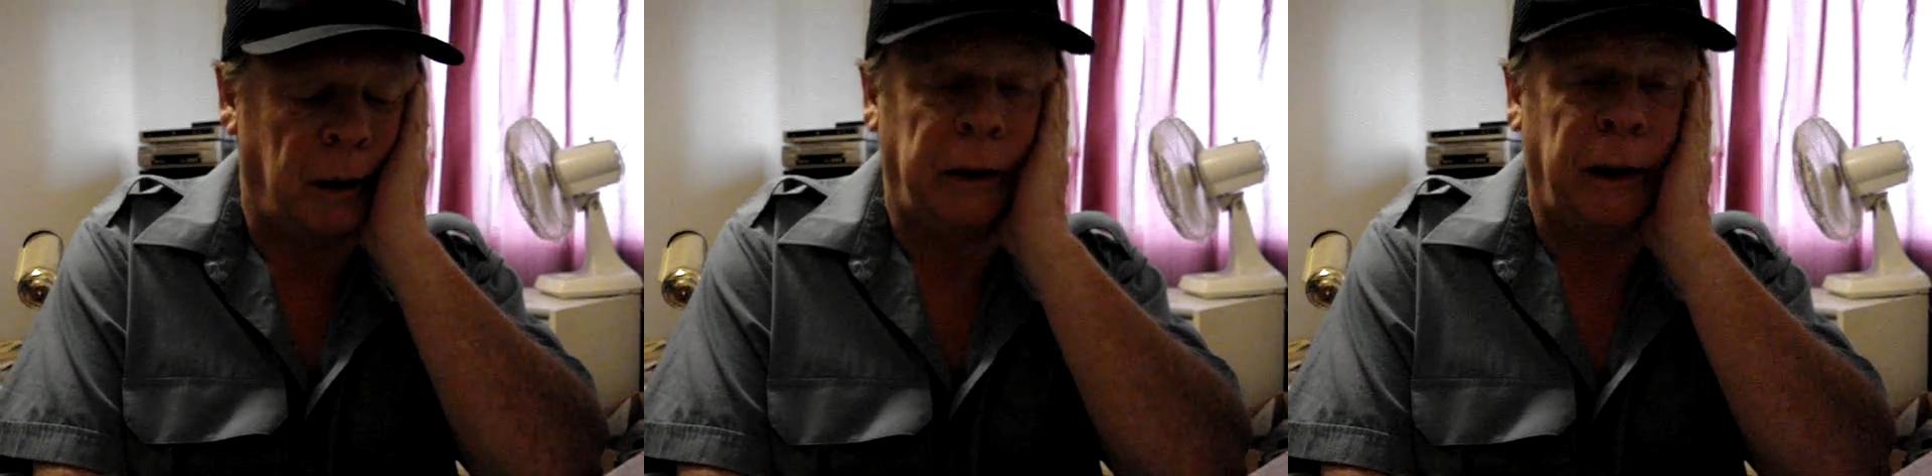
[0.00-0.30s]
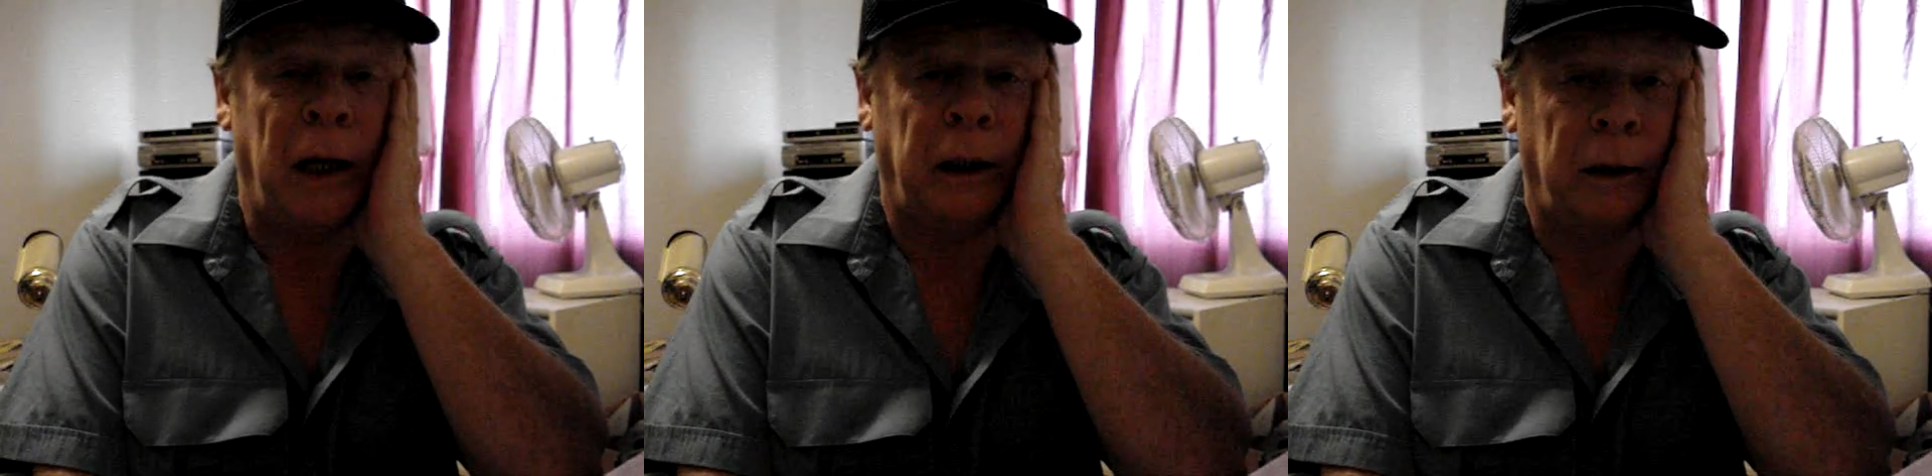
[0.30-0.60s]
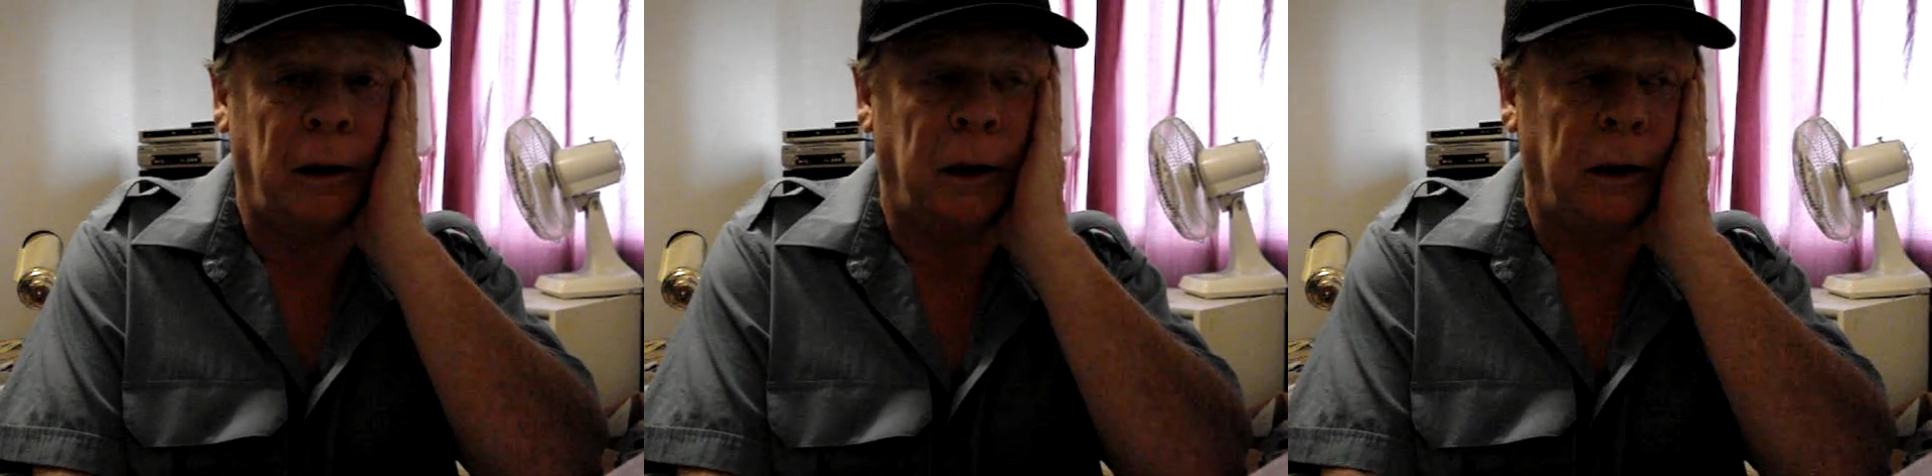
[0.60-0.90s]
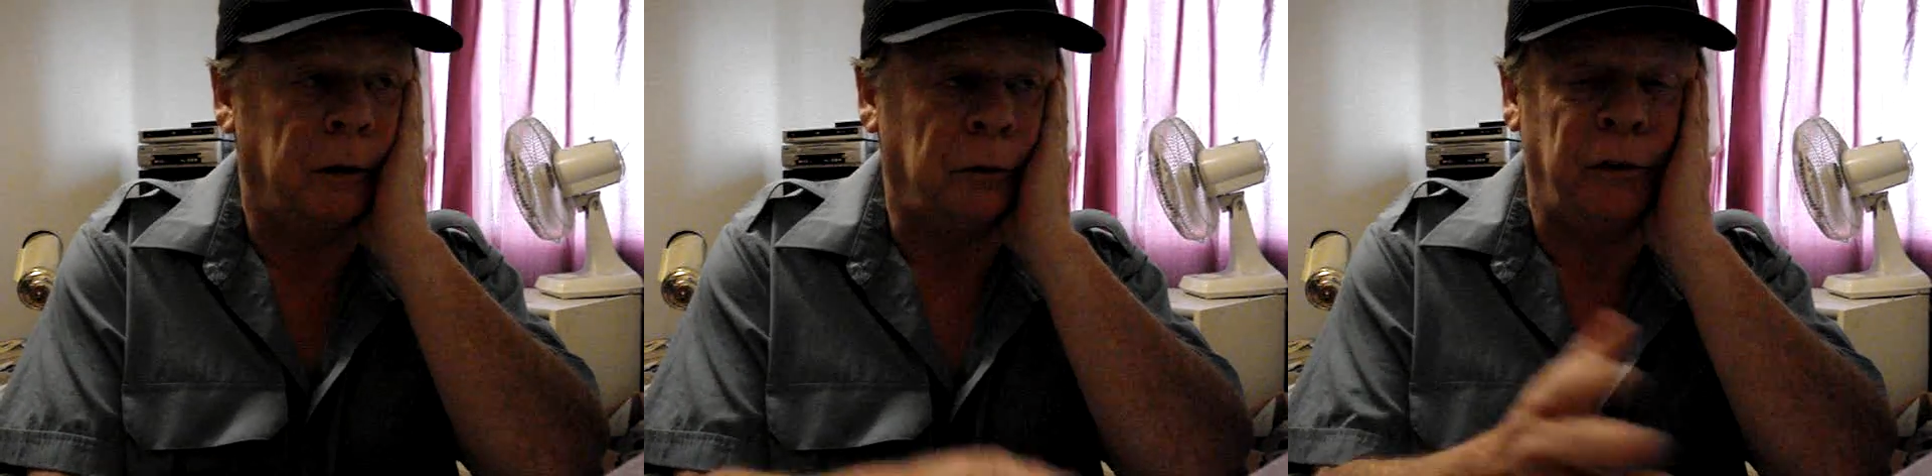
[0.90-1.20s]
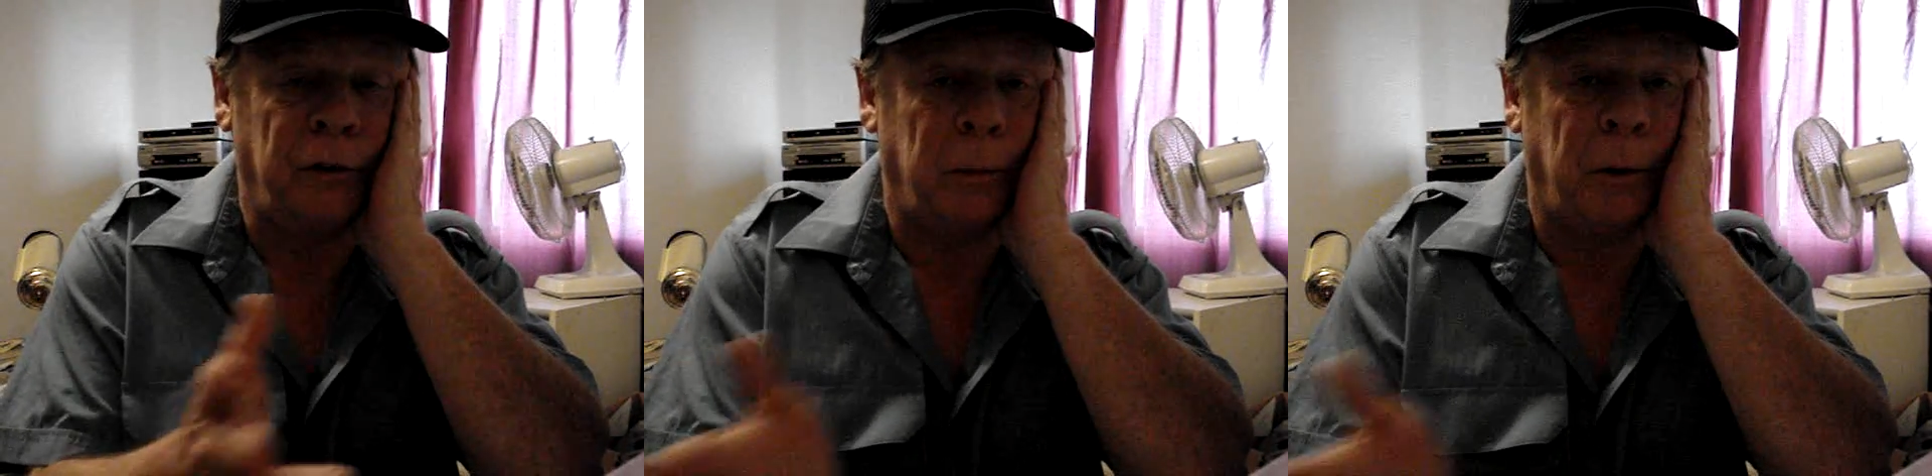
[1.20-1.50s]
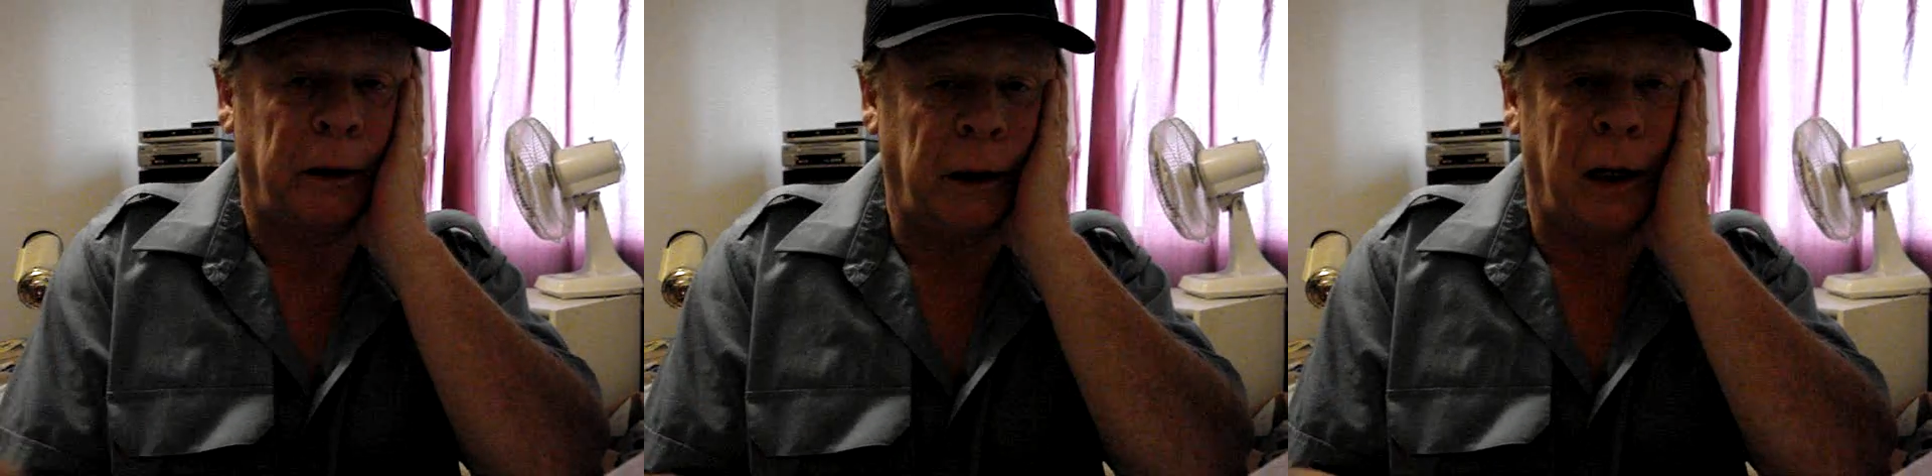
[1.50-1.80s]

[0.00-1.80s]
I can't get, the reason I'm on